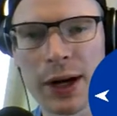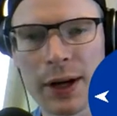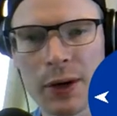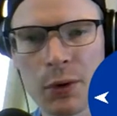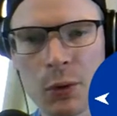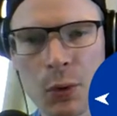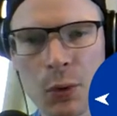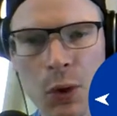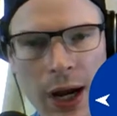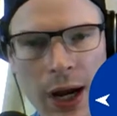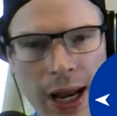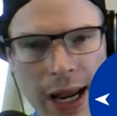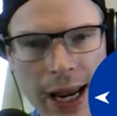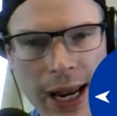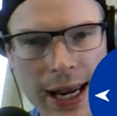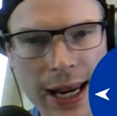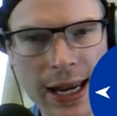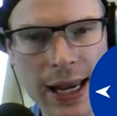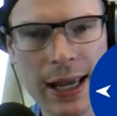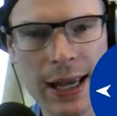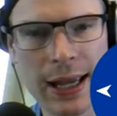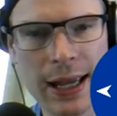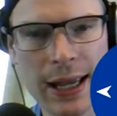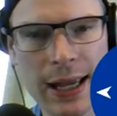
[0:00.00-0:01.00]
right
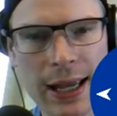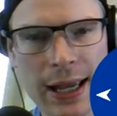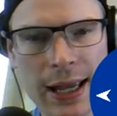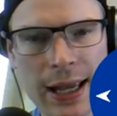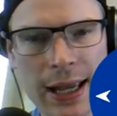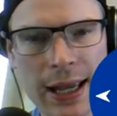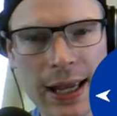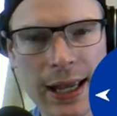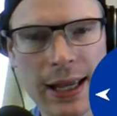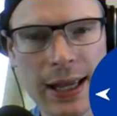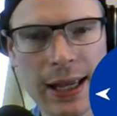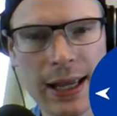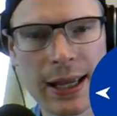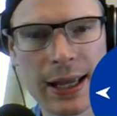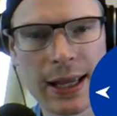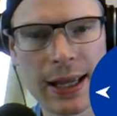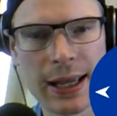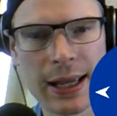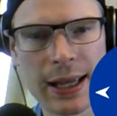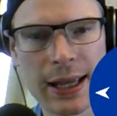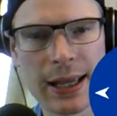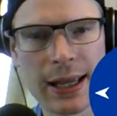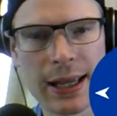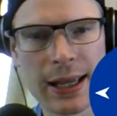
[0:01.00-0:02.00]
away, and
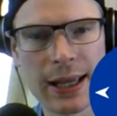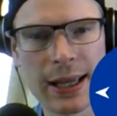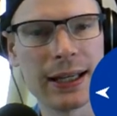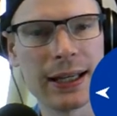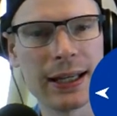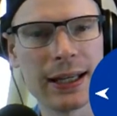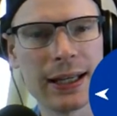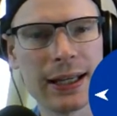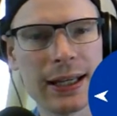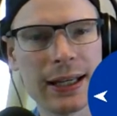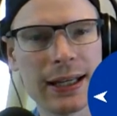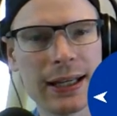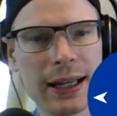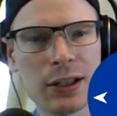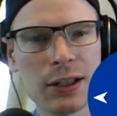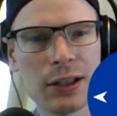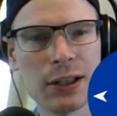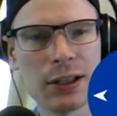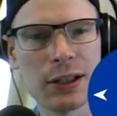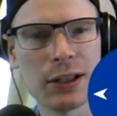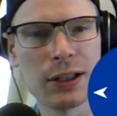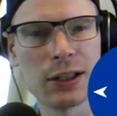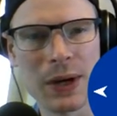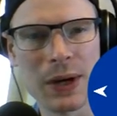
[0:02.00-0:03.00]
he looks like a
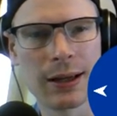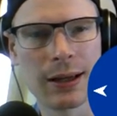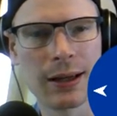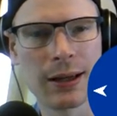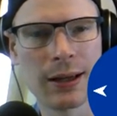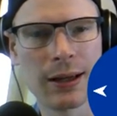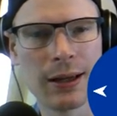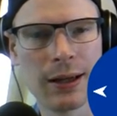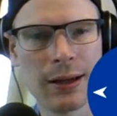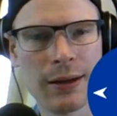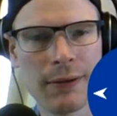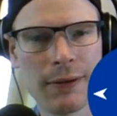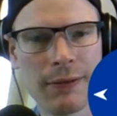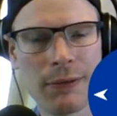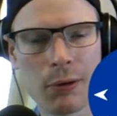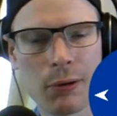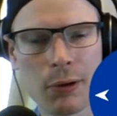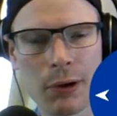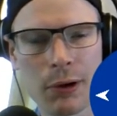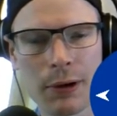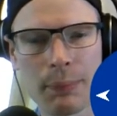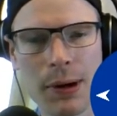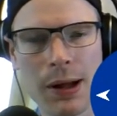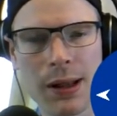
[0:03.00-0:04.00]
weak
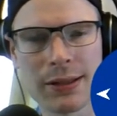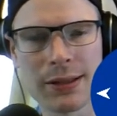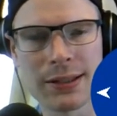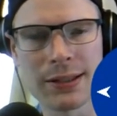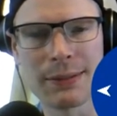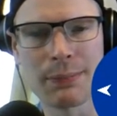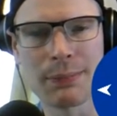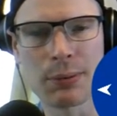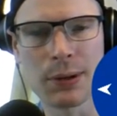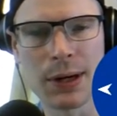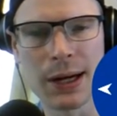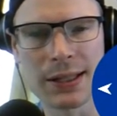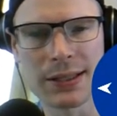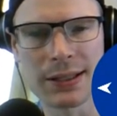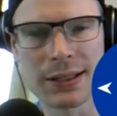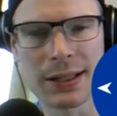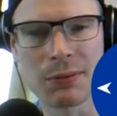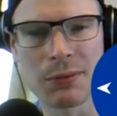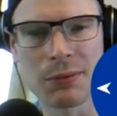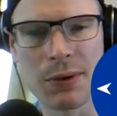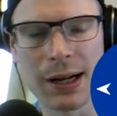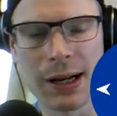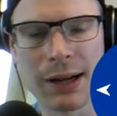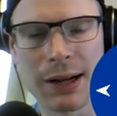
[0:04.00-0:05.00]
foreign policy
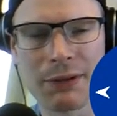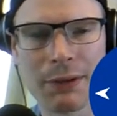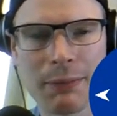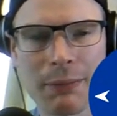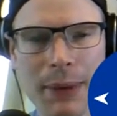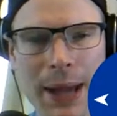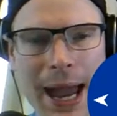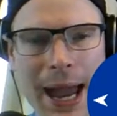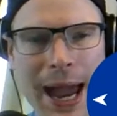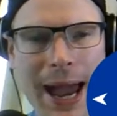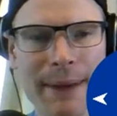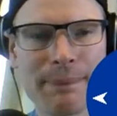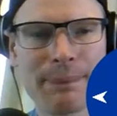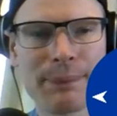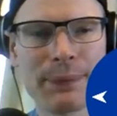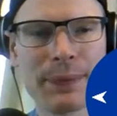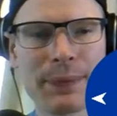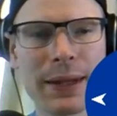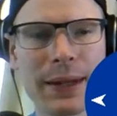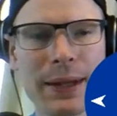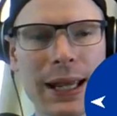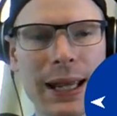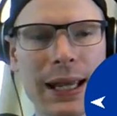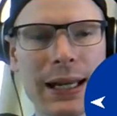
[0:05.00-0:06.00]
president right off the bat.
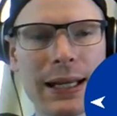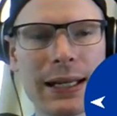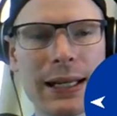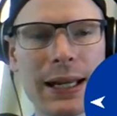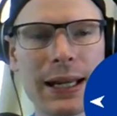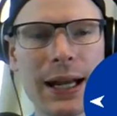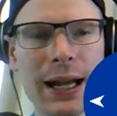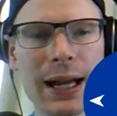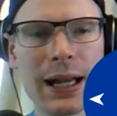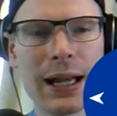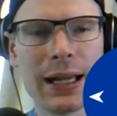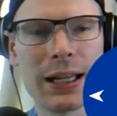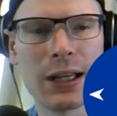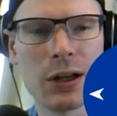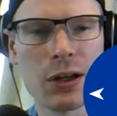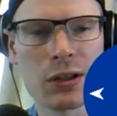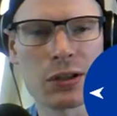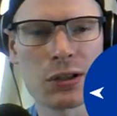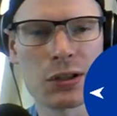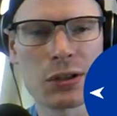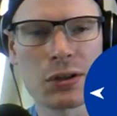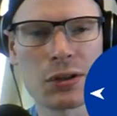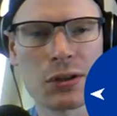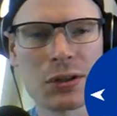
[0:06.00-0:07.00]
And he
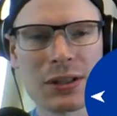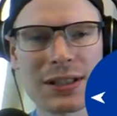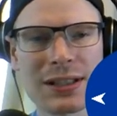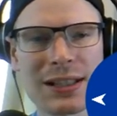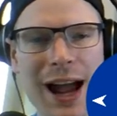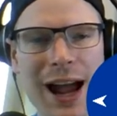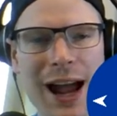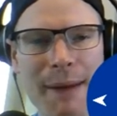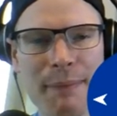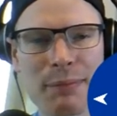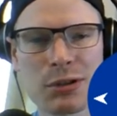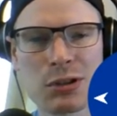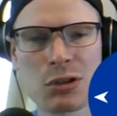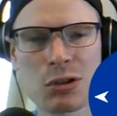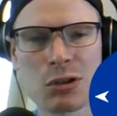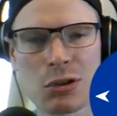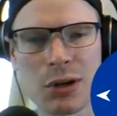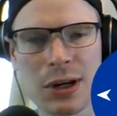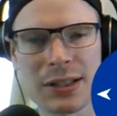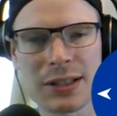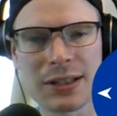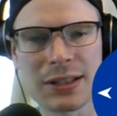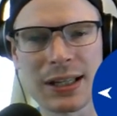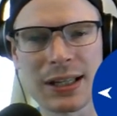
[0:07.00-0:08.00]
also stops
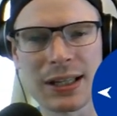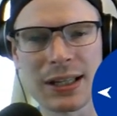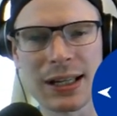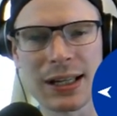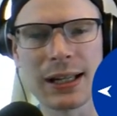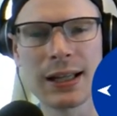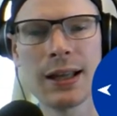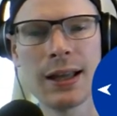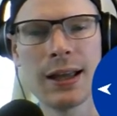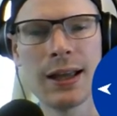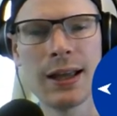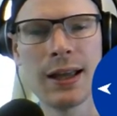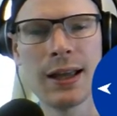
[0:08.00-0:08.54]
trusting